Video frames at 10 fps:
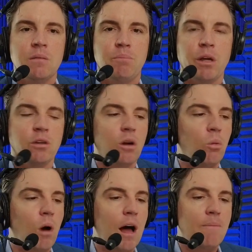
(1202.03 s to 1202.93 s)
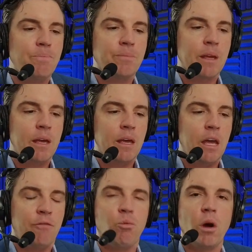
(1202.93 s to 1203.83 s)
But you know what?
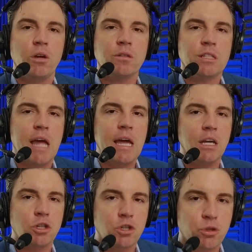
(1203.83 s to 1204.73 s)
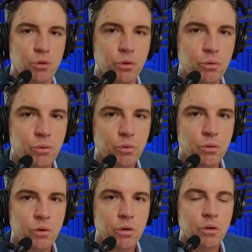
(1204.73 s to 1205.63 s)
if what you're saying is true,
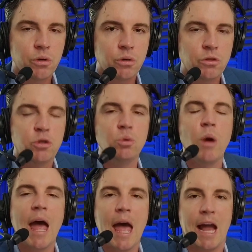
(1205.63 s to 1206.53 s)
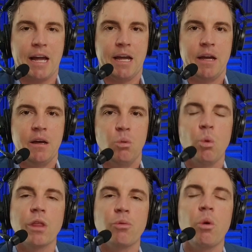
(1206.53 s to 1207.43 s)
to heck
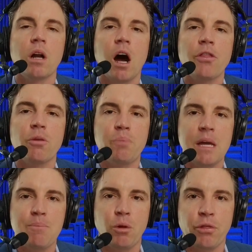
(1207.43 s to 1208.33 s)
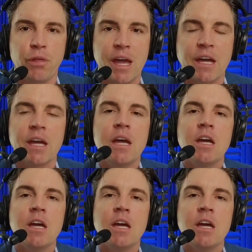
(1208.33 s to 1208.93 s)
with what other people think.